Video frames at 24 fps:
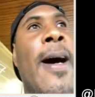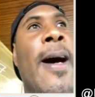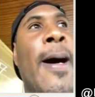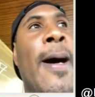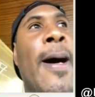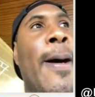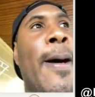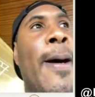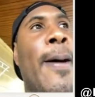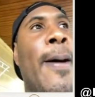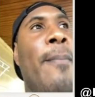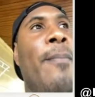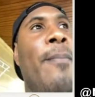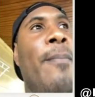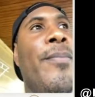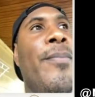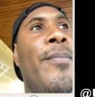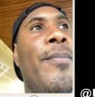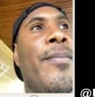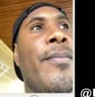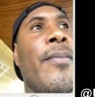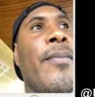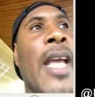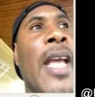um,
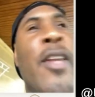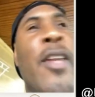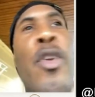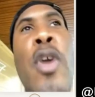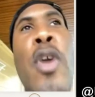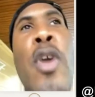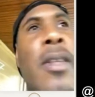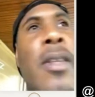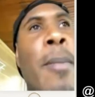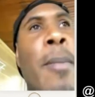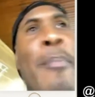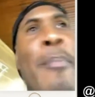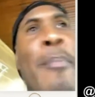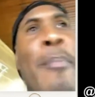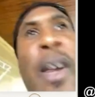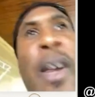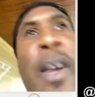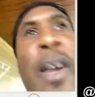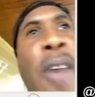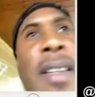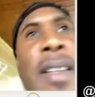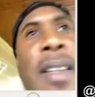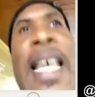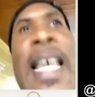and the
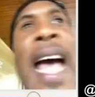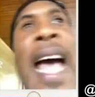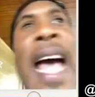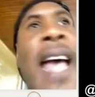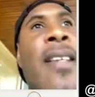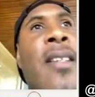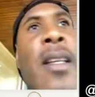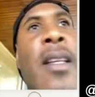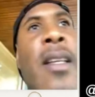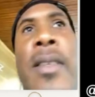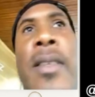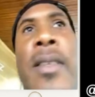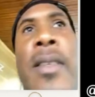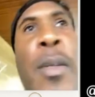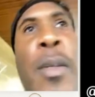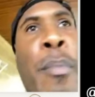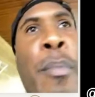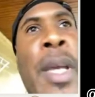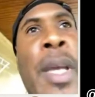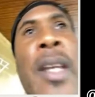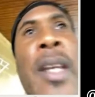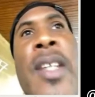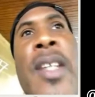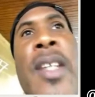background ties it to
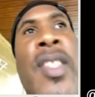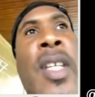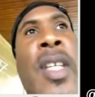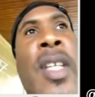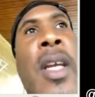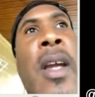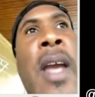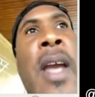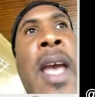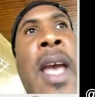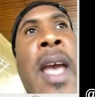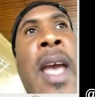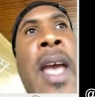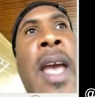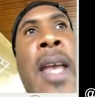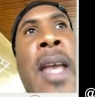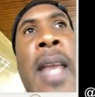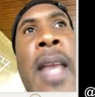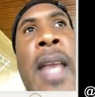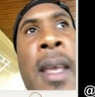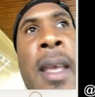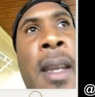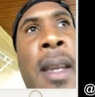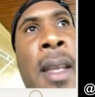being a sneakerhead,
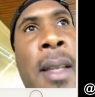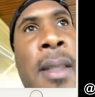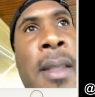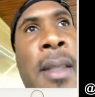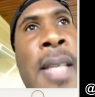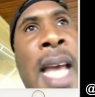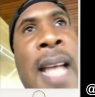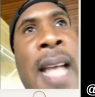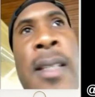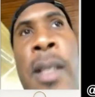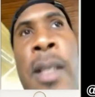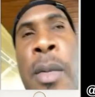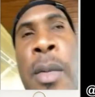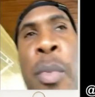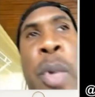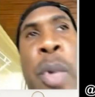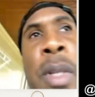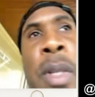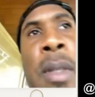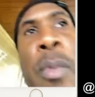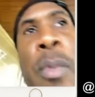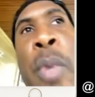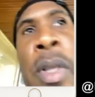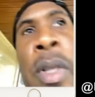and then it ties it
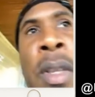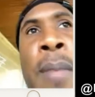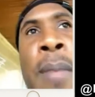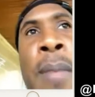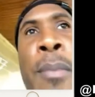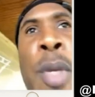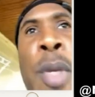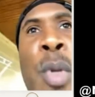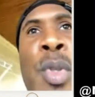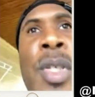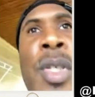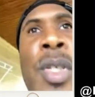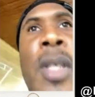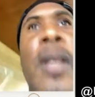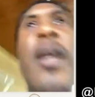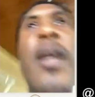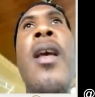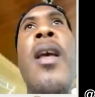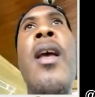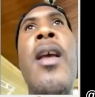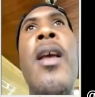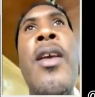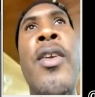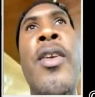with the music.
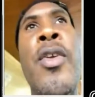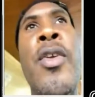You